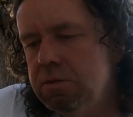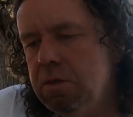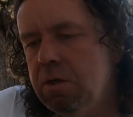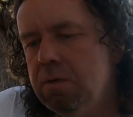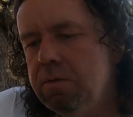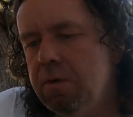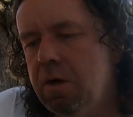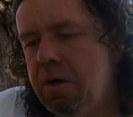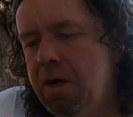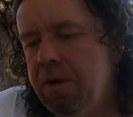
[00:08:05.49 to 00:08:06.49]
so,
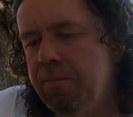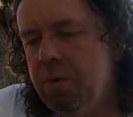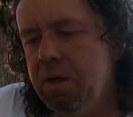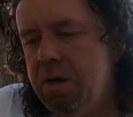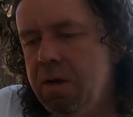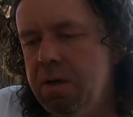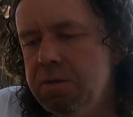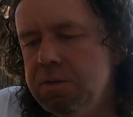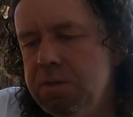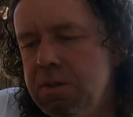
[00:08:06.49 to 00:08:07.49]
all right, we got our engine